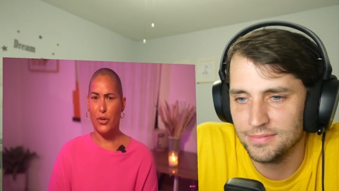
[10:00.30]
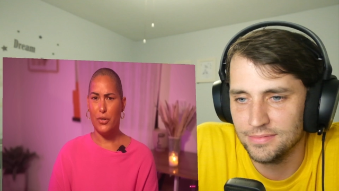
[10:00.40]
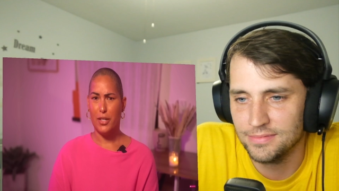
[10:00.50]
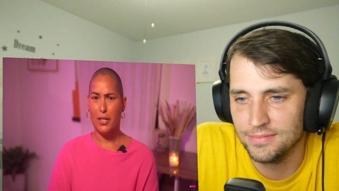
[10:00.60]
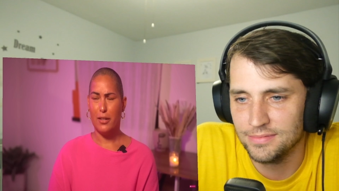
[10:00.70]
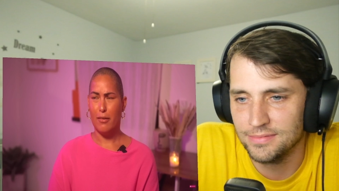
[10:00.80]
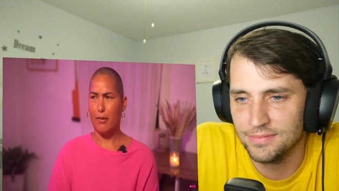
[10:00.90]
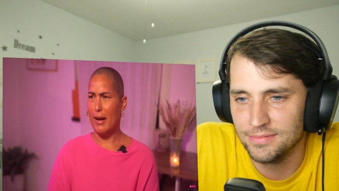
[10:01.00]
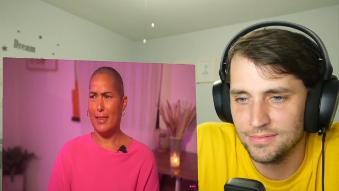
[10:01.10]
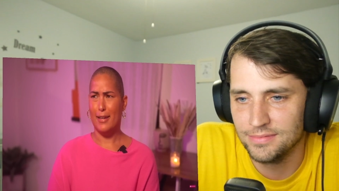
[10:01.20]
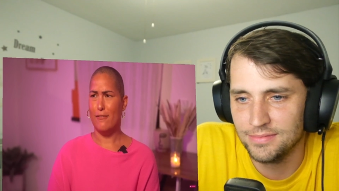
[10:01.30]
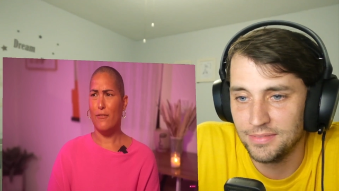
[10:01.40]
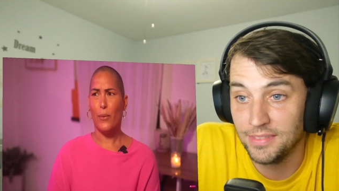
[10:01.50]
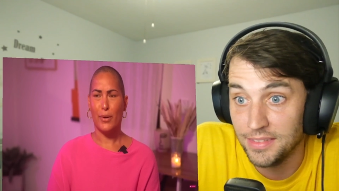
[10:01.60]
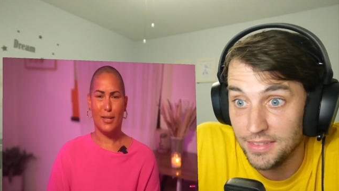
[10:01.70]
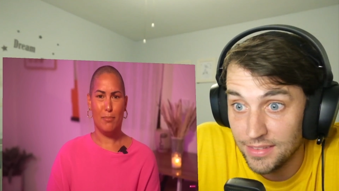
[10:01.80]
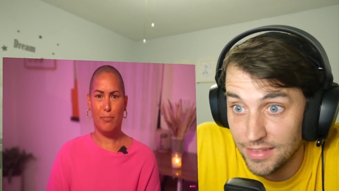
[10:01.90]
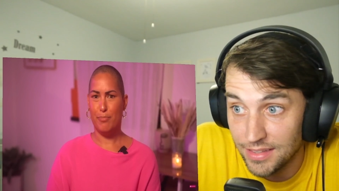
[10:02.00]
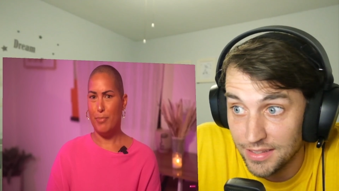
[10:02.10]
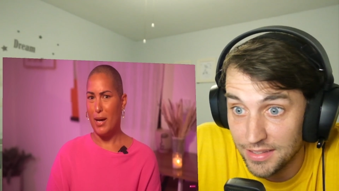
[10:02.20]
Speaker 1: 30 or I think 40
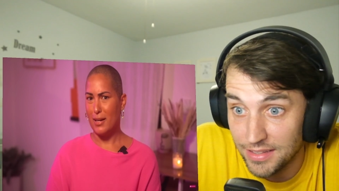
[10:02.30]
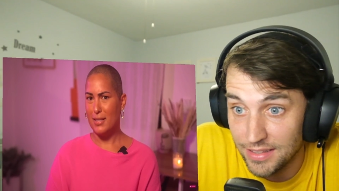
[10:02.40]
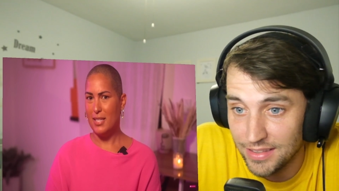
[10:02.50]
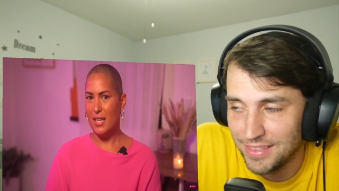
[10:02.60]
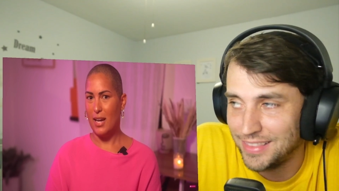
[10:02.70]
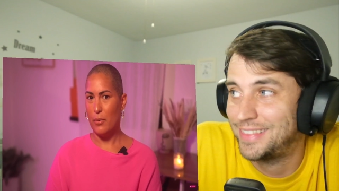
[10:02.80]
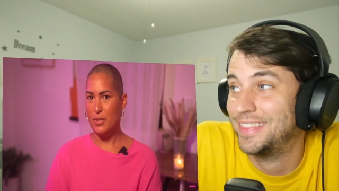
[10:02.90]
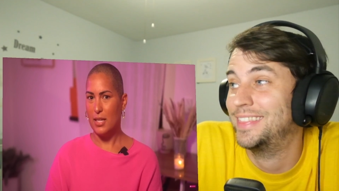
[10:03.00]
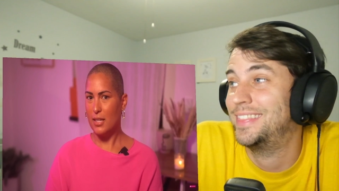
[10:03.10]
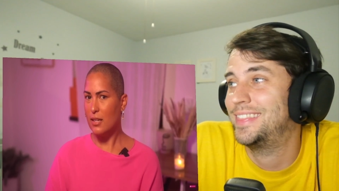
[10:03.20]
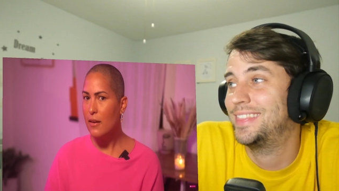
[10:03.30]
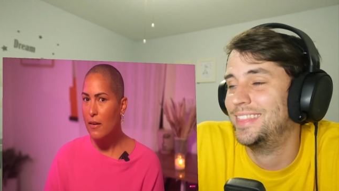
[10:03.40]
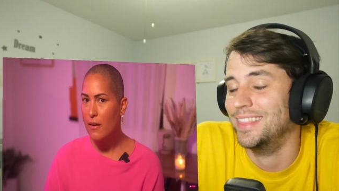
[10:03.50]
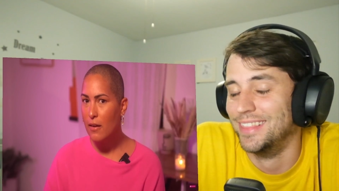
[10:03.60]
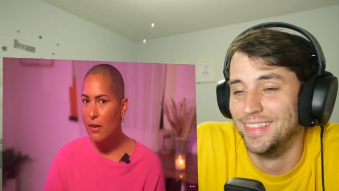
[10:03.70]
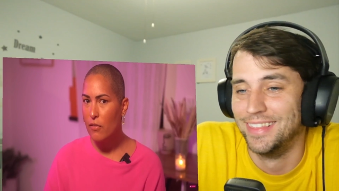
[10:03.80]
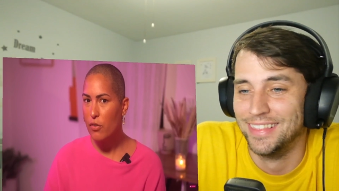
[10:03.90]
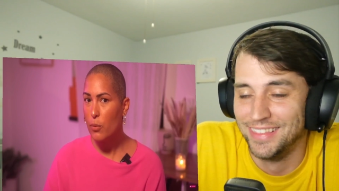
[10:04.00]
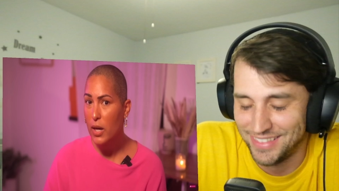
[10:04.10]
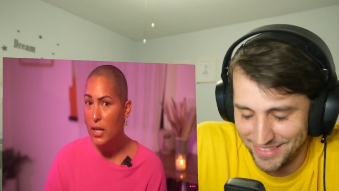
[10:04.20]
bucks. And I was like,
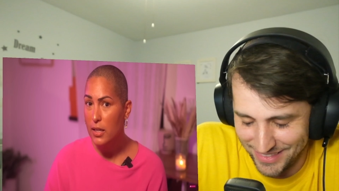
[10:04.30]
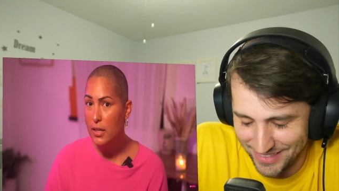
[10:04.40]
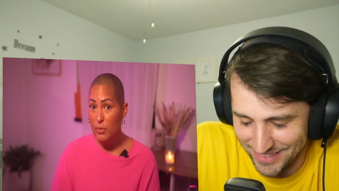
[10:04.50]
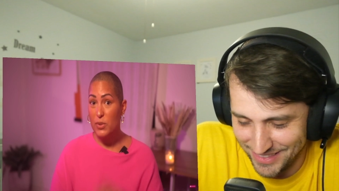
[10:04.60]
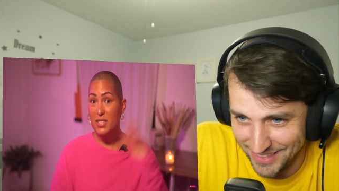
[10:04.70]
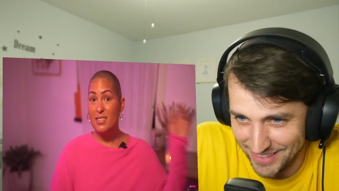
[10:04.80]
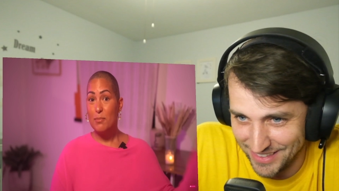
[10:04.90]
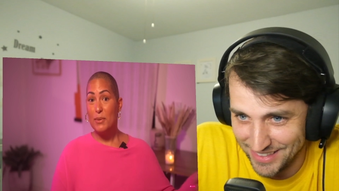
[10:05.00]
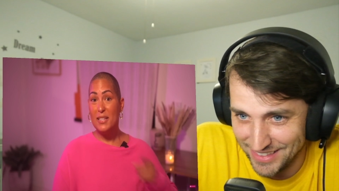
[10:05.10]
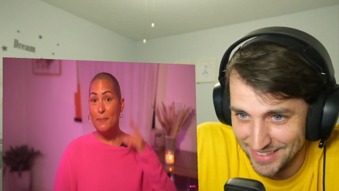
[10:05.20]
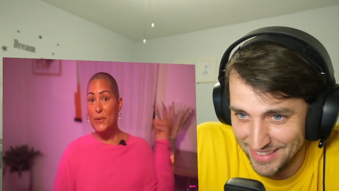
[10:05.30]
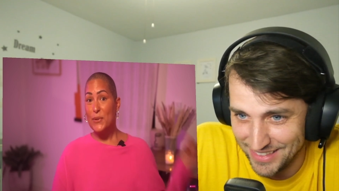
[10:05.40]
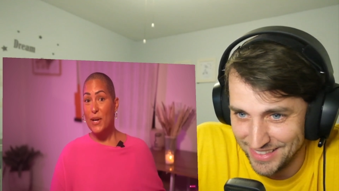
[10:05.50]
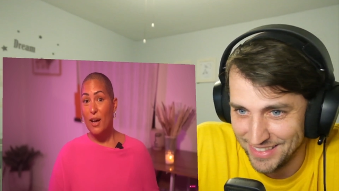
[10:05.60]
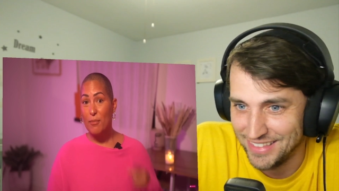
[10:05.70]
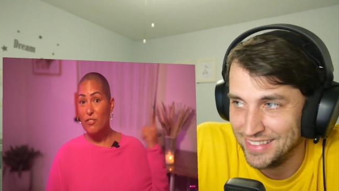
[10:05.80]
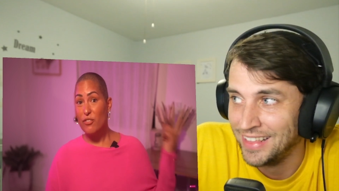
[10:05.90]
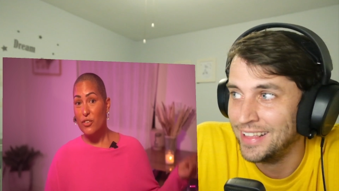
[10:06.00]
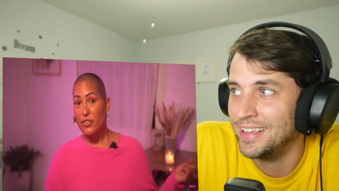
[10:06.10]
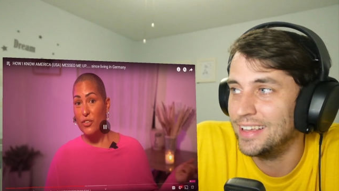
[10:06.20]
for what? But when's the big bill coming
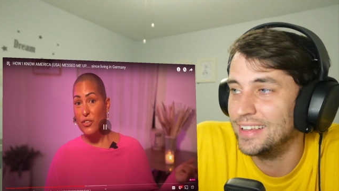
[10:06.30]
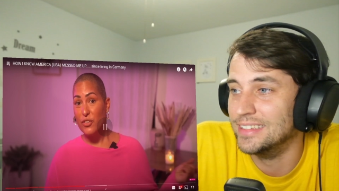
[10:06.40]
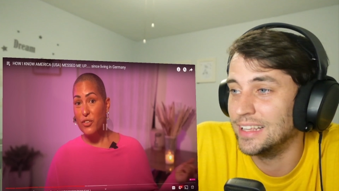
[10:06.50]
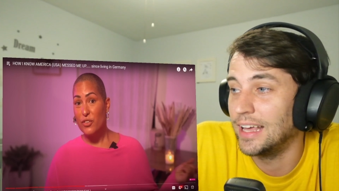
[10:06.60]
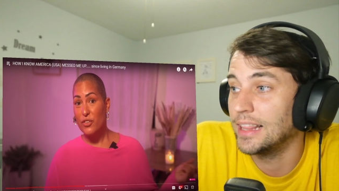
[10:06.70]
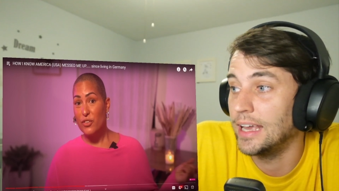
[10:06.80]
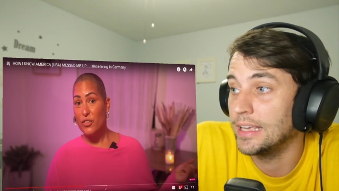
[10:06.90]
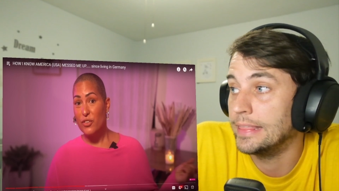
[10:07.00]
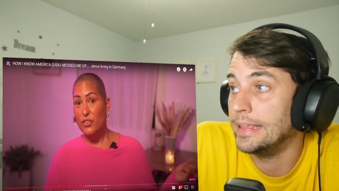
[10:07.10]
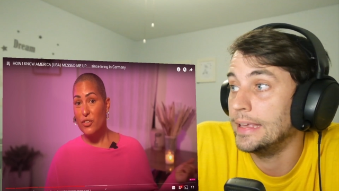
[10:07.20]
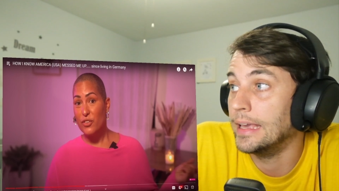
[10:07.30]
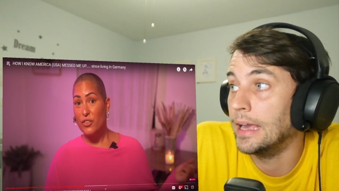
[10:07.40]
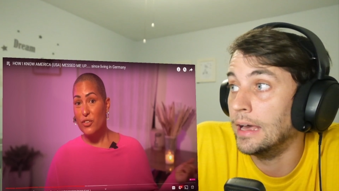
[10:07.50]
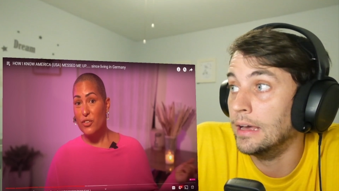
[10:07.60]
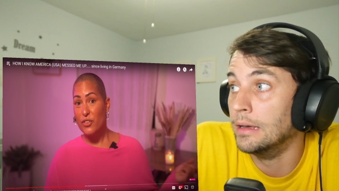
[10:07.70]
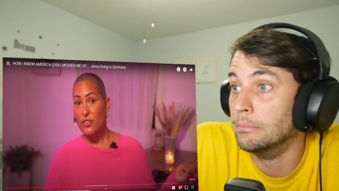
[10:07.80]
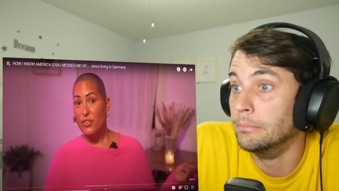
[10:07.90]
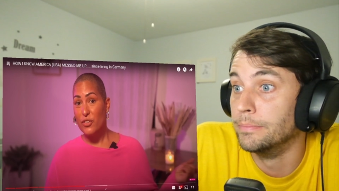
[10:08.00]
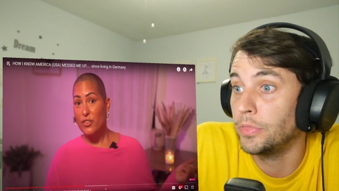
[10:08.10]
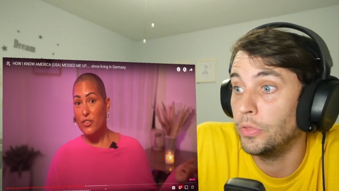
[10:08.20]
for?
Speaker 2: Is that like the
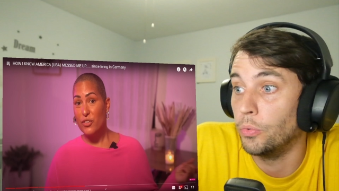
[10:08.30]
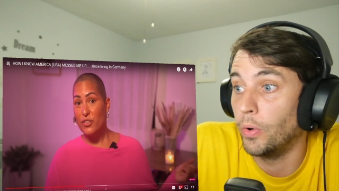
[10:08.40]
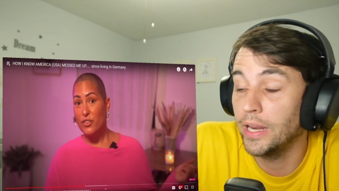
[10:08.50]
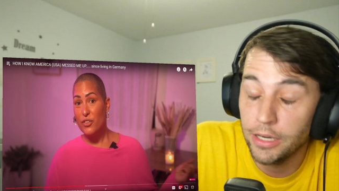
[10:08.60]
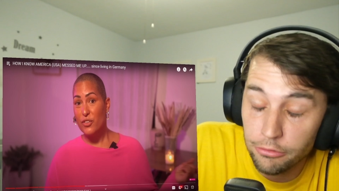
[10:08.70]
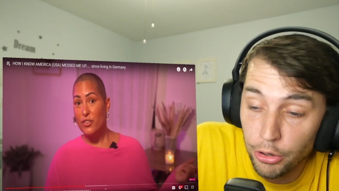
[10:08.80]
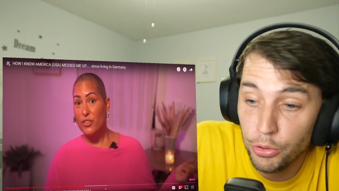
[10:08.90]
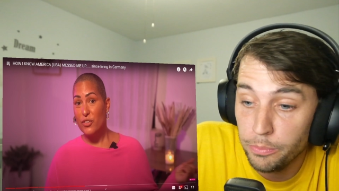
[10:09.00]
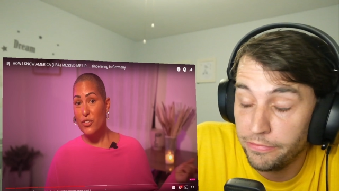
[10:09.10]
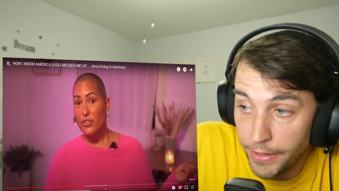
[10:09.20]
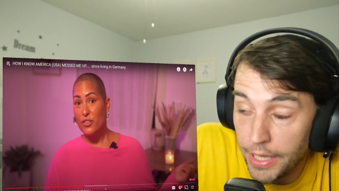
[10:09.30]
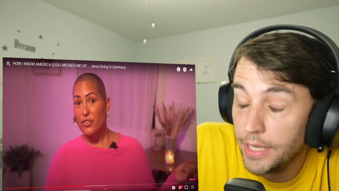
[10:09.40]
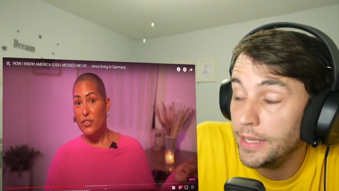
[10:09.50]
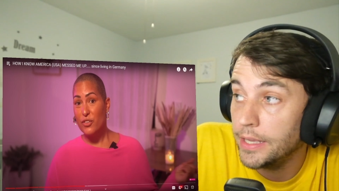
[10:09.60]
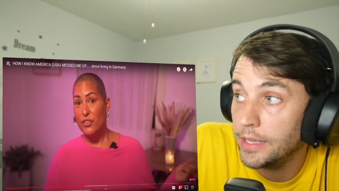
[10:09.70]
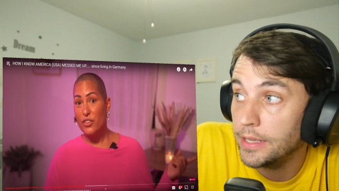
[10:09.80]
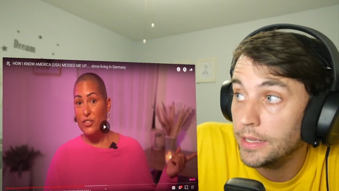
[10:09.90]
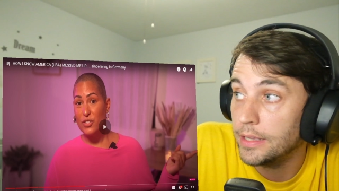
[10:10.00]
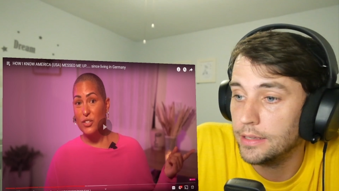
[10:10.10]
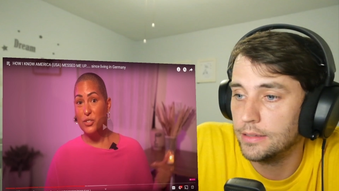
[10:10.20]
um, the waiting room fee?
Speaker 1: the
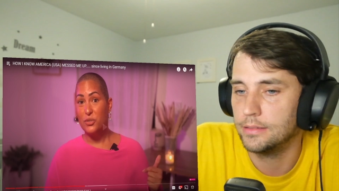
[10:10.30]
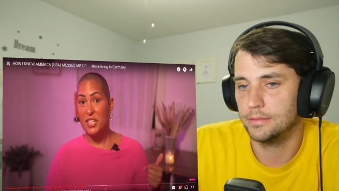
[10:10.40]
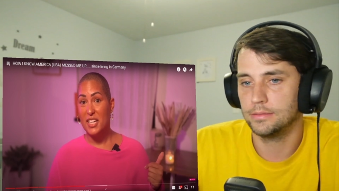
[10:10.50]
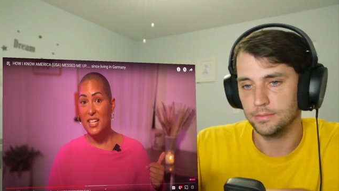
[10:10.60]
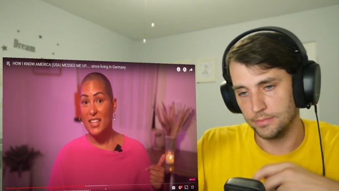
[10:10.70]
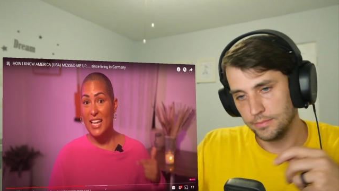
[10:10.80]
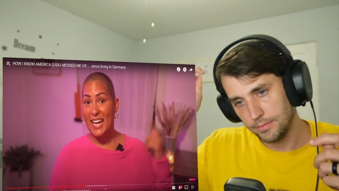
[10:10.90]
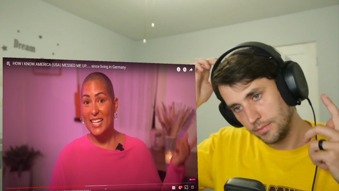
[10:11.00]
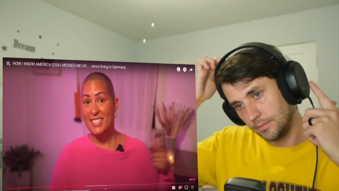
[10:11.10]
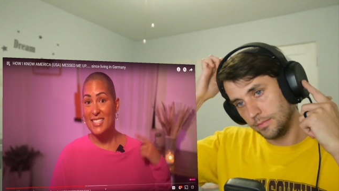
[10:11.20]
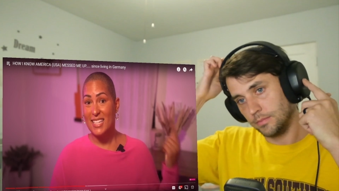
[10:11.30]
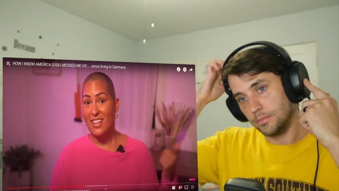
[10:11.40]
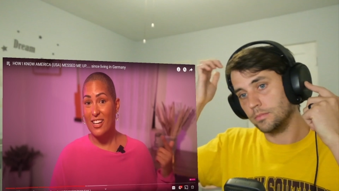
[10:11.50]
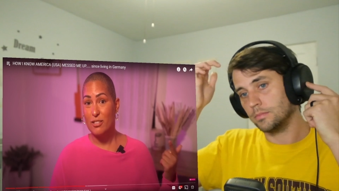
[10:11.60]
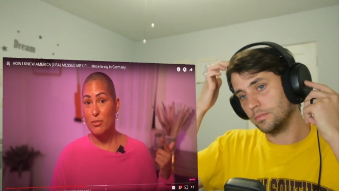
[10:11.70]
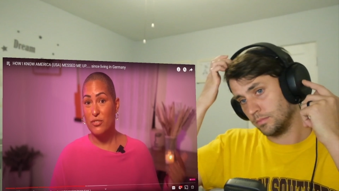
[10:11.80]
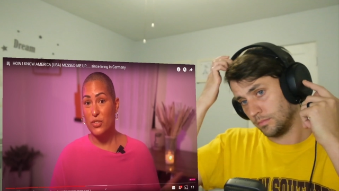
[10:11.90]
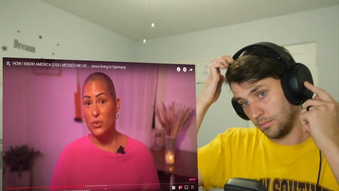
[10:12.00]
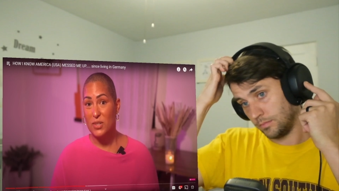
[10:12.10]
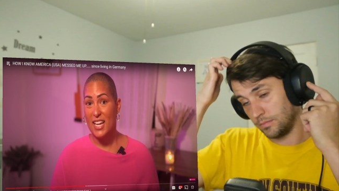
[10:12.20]
surgery that I had to stay in the hospital for three